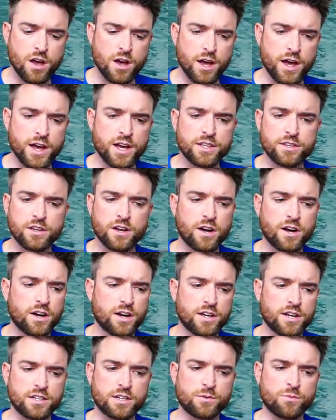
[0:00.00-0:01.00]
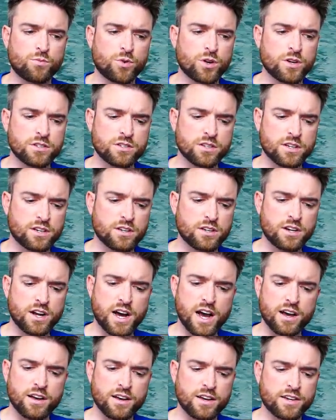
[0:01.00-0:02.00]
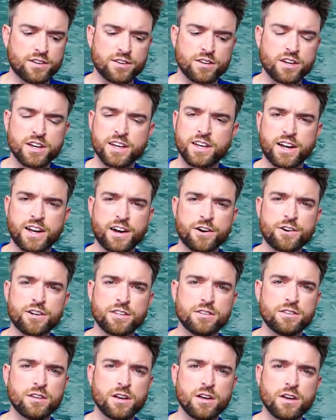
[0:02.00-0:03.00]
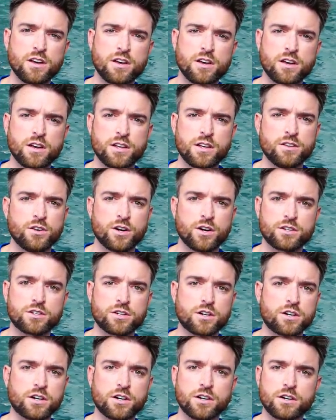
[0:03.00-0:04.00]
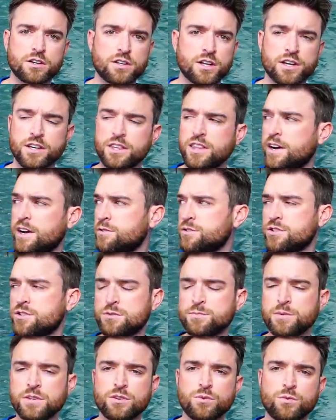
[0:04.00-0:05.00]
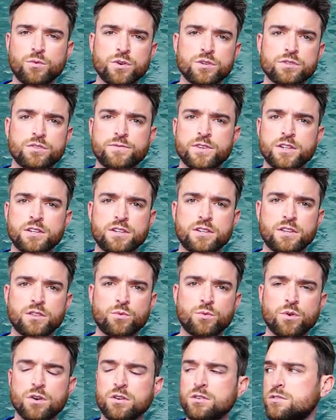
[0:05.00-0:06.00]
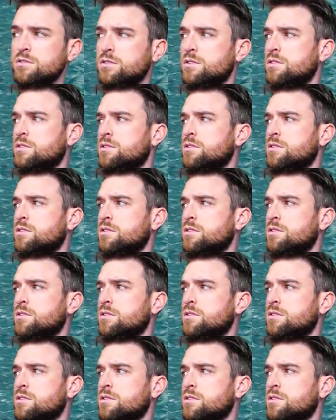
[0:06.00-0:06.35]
And even worse, it could have hit Aaron and hooked her. Like, that would just be the worst feeling in the world.